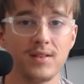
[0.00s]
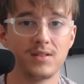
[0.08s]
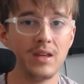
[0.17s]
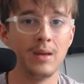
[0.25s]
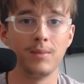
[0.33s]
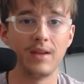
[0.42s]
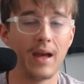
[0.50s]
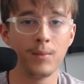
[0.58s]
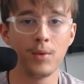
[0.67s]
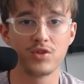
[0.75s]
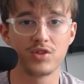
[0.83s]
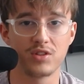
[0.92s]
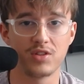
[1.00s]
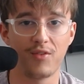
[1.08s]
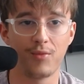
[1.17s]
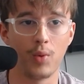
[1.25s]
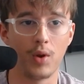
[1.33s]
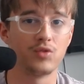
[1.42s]
to team game mode
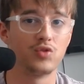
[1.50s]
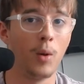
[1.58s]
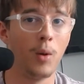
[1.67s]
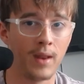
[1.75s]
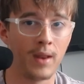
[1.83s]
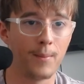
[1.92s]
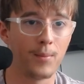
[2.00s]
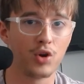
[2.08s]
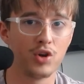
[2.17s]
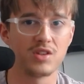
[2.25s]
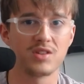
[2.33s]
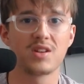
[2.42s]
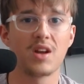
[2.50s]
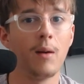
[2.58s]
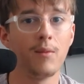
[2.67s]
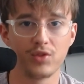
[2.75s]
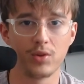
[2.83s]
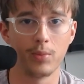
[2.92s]
stuff where I dominate because it's
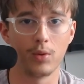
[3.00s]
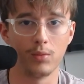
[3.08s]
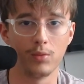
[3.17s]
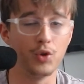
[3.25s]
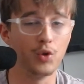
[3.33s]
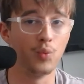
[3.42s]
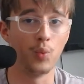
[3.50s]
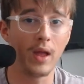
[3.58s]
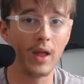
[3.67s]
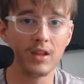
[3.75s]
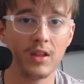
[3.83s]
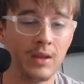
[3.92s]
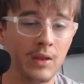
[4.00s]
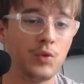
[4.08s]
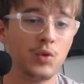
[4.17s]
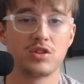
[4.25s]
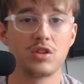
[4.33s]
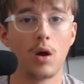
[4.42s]
comfortable. You really need
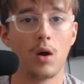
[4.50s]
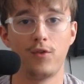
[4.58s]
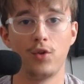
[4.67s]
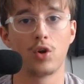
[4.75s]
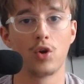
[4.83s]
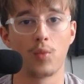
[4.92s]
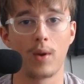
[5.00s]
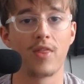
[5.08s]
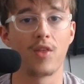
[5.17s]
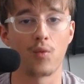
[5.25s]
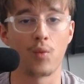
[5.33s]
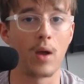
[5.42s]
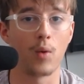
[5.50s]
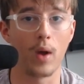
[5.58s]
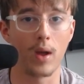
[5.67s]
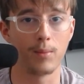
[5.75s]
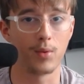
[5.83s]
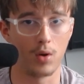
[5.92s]
to start off your career the right
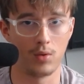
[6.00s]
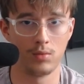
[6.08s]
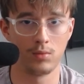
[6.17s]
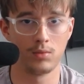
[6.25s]
way bro.